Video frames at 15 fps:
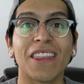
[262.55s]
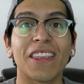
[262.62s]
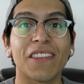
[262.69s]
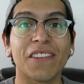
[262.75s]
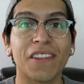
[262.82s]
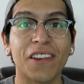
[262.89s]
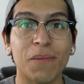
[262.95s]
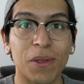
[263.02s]
This
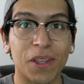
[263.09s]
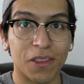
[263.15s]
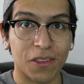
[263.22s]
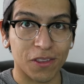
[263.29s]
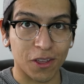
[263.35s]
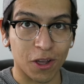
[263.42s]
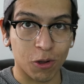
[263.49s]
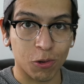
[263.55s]
is gonna be
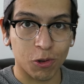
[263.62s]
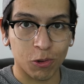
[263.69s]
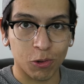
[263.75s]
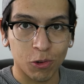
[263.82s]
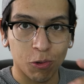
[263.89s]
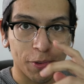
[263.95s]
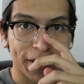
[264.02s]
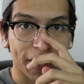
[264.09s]
so
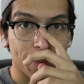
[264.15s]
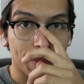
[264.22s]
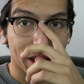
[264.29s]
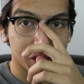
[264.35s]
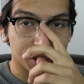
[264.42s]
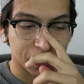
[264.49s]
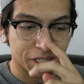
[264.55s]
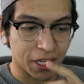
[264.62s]
cool when I'm
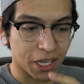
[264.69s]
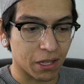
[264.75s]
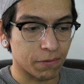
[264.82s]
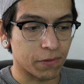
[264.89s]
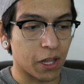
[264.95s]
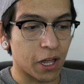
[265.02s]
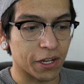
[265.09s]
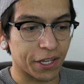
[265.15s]
actually uh,
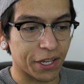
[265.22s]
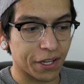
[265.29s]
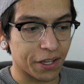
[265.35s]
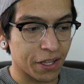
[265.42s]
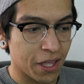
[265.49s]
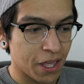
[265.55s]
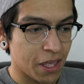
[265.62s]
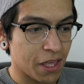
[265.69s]

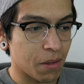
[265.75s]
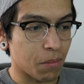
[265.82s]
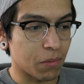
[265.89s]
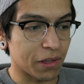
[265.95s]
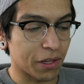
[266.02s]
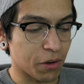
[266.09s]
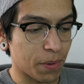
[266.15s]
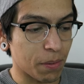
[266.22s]
vlogging
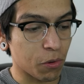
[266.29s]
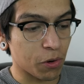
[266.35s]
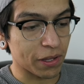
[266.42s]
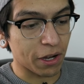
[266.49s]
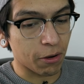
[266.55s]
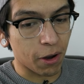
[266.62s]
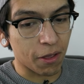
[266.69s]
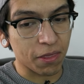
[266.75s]
little bit more
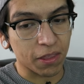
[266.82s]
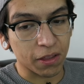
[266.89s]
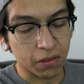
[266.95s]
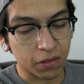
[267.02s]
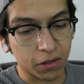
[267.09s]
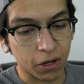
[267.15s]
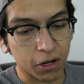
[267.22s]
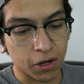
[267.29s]
later on
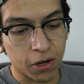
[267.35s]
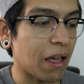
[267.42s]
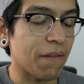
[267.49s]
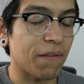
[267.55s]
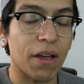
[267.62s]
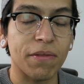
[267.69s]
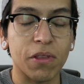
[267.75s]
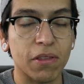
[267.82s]
this year.
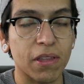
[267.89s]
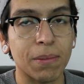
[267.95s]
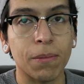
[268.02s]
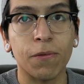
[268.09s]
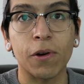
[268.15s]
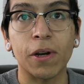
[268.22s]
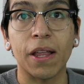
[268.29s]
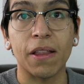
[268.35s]
I've often said
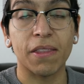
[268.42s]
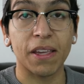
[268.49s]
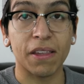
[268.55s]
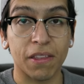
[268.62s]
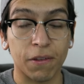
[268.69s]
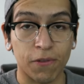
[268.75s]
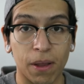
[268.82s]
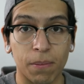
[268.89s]
before that
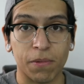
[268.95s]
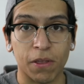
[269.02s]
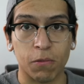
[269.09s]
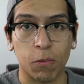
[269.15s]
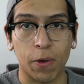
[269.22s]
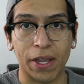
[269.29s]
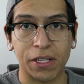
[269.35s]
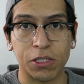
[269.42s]
60 frames is
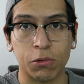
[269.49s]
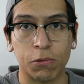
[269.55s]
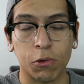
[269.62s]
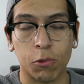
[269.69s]
way too